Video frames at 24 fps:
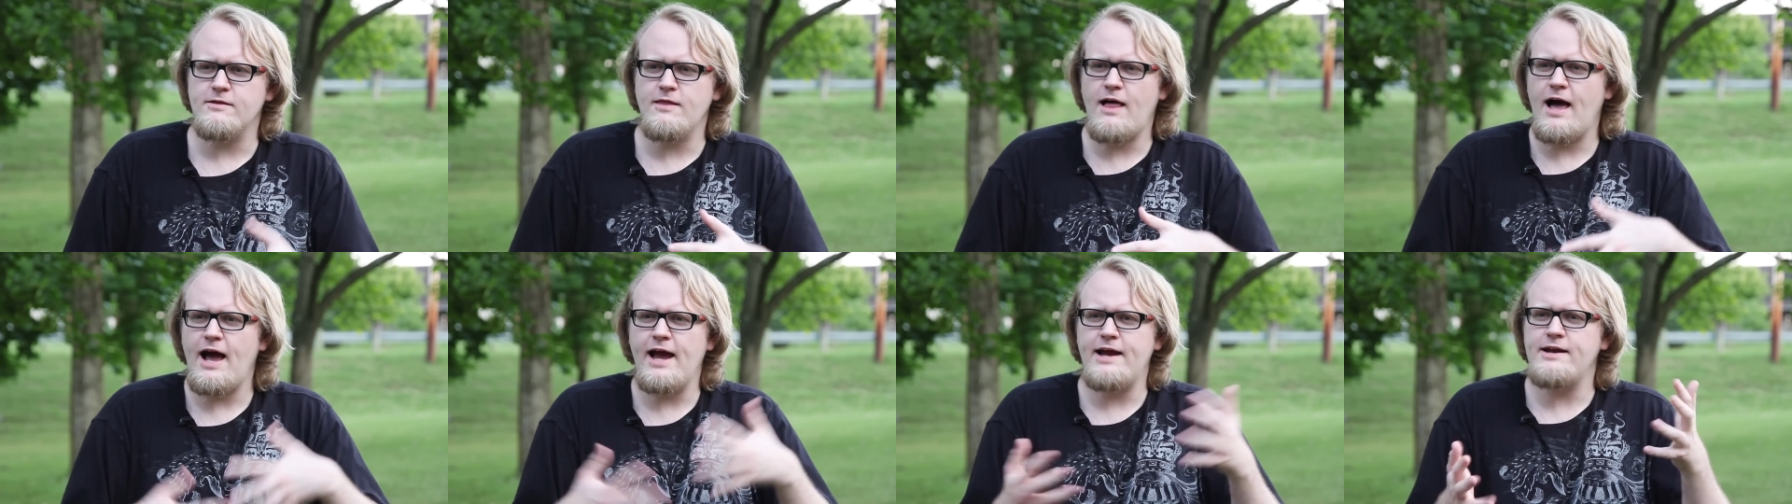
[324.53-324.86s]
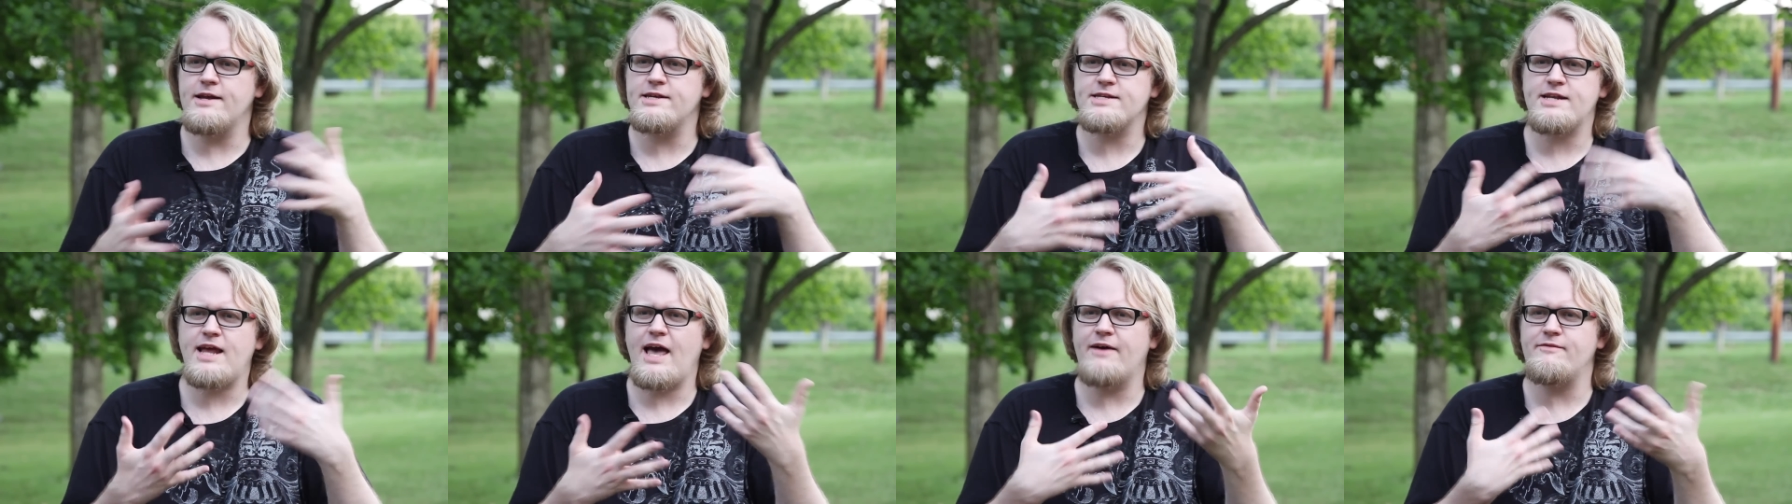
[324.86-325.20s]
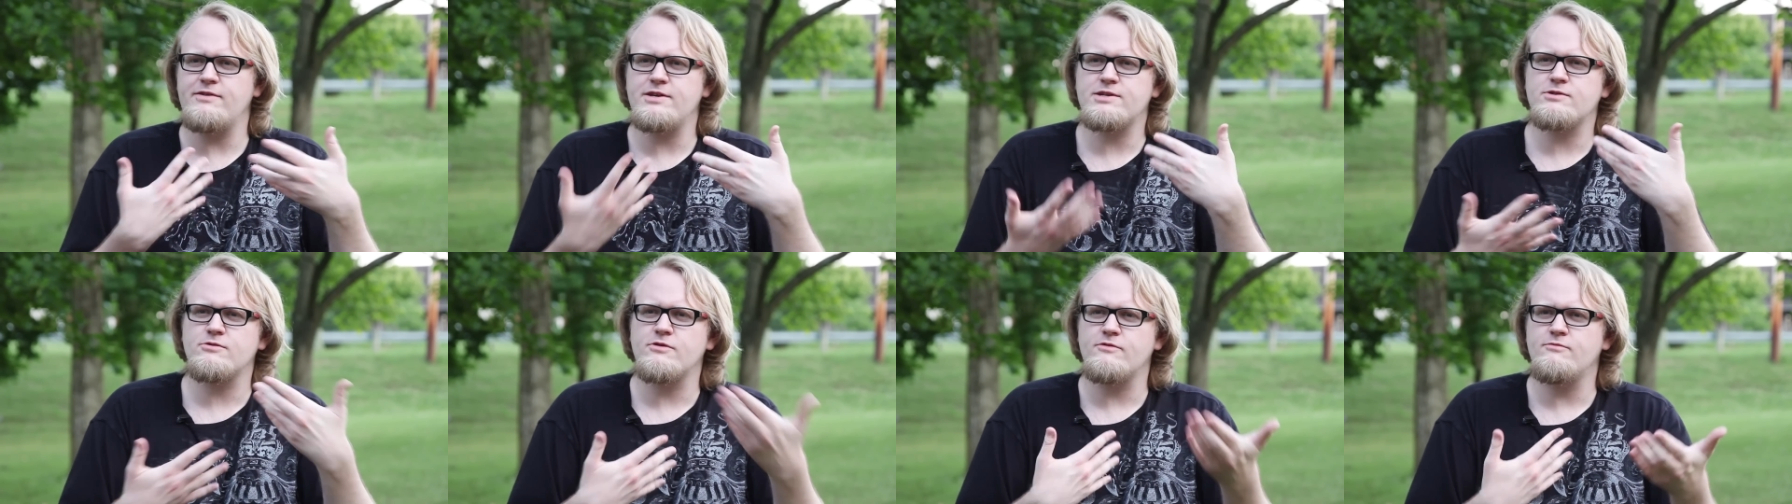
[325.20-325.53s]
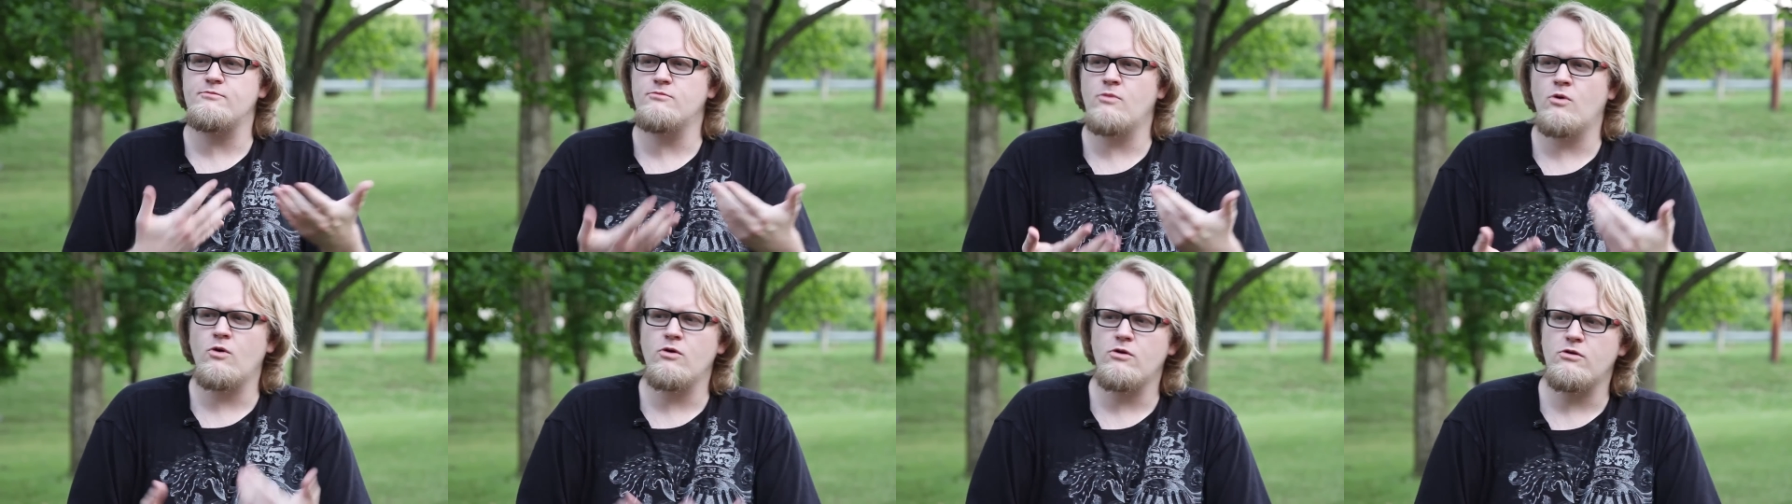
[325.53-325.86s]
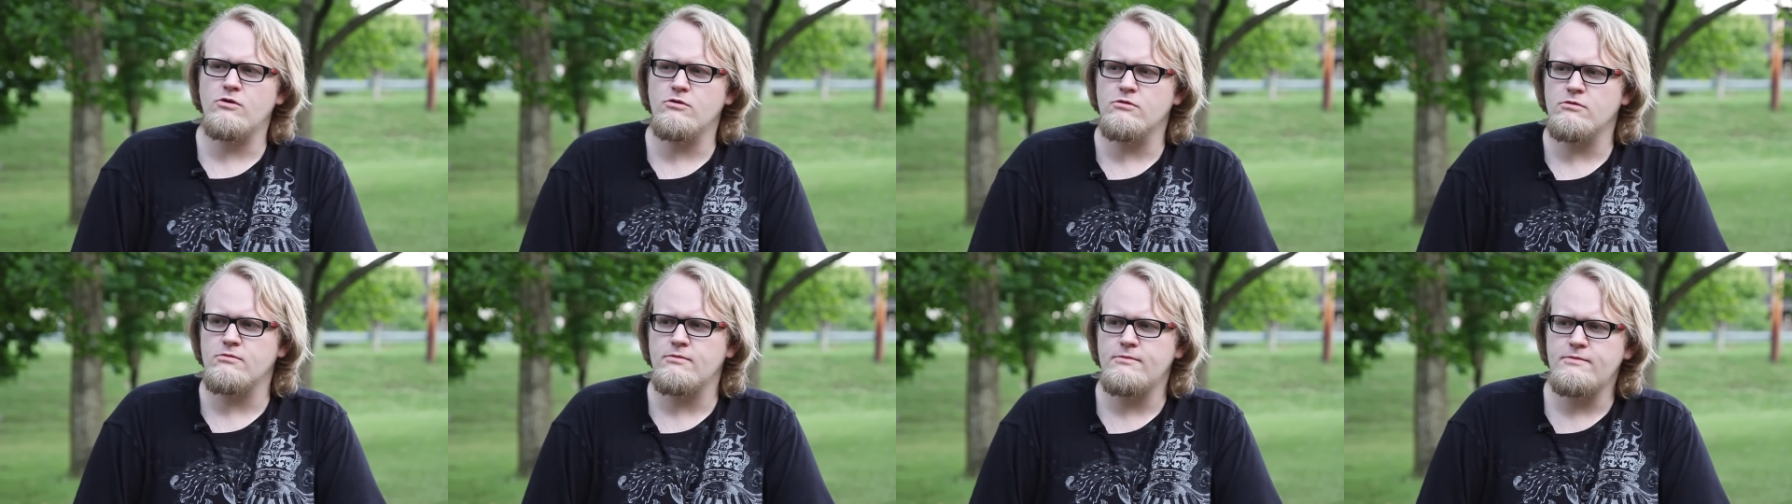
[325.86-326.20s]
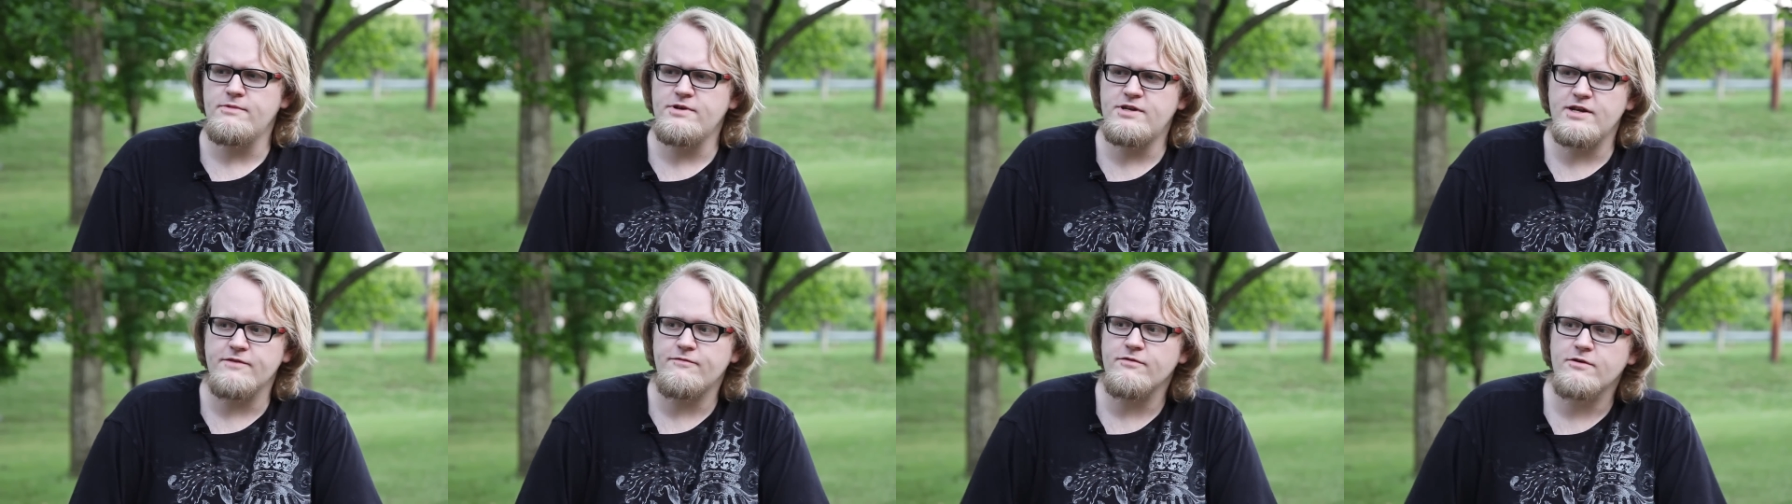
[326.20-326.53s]
lion doesn't have any sort of moral
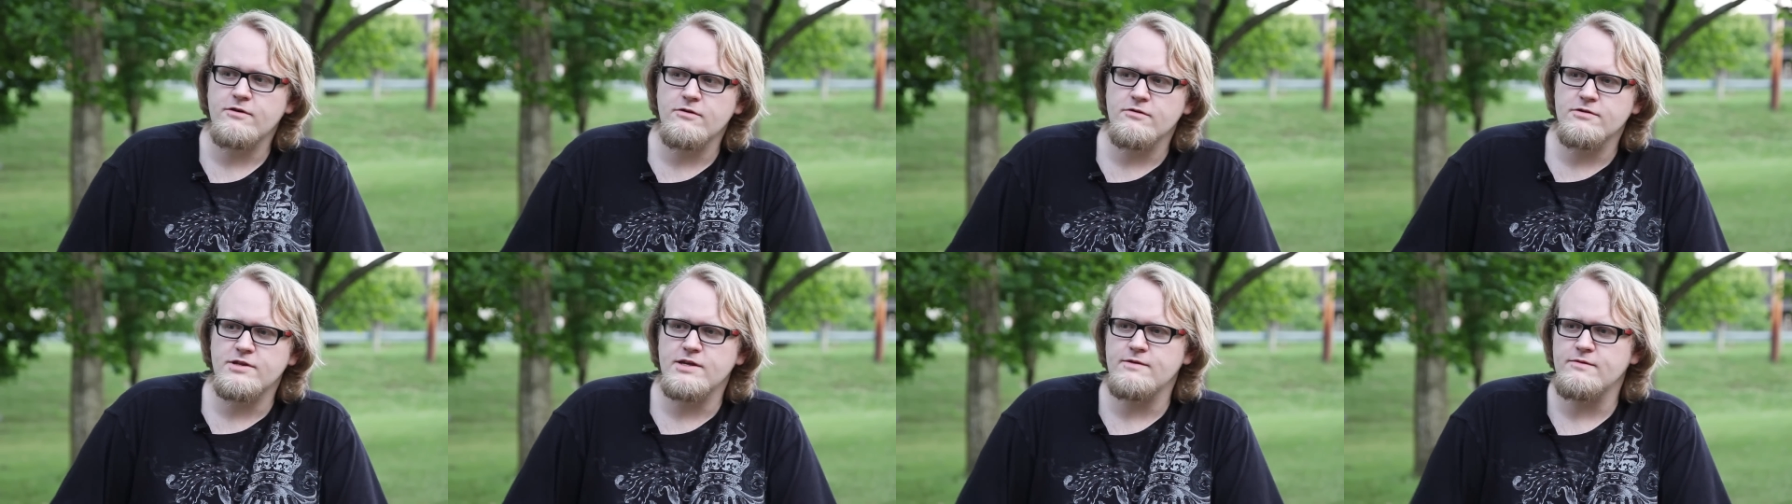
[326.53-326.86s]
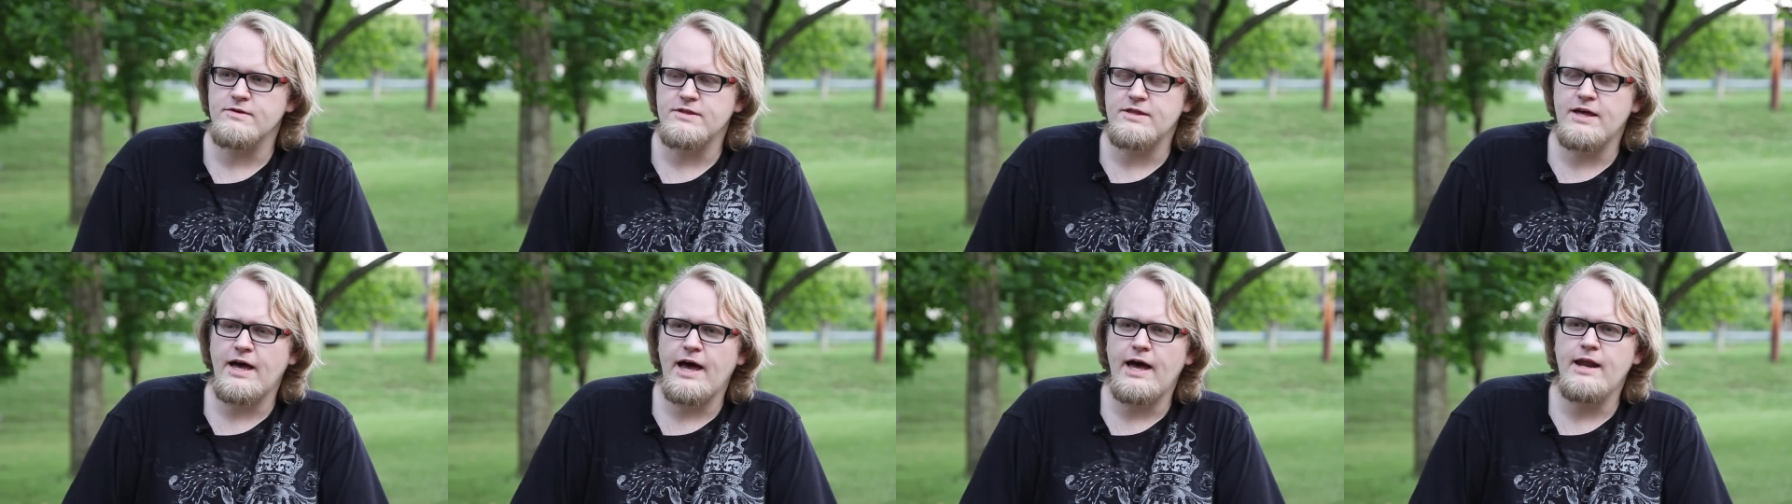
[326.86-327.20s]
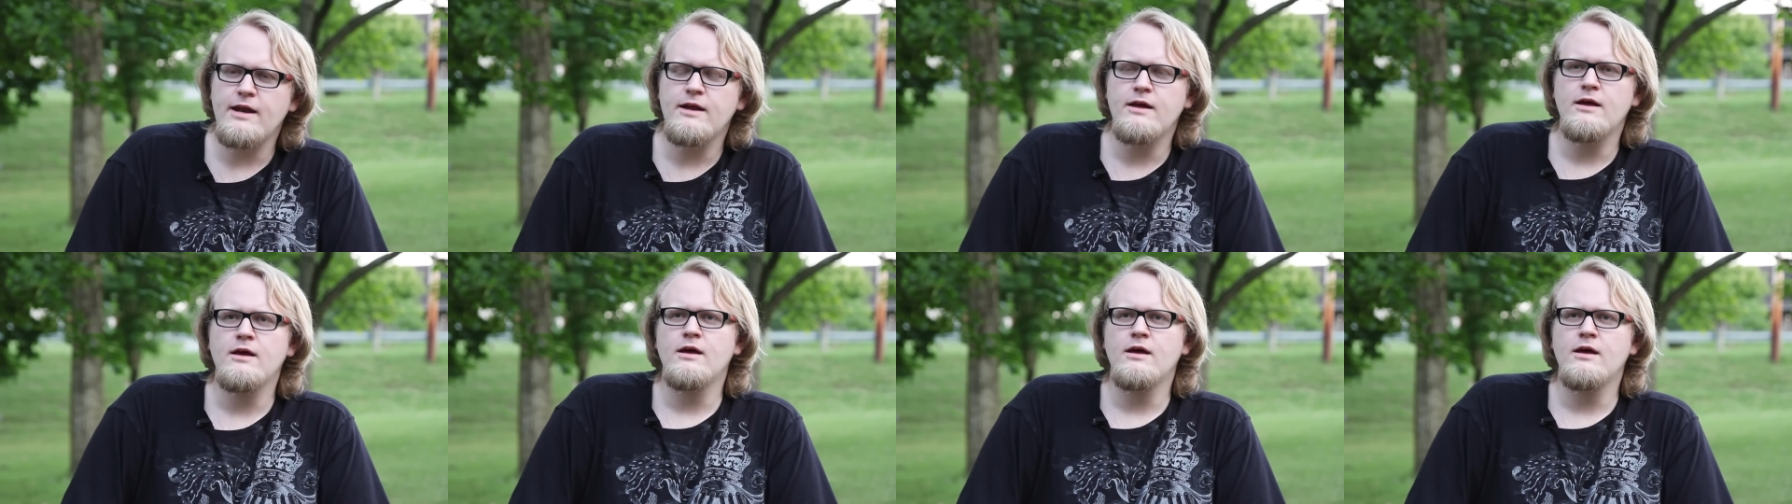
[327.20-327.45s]
difficulty with that.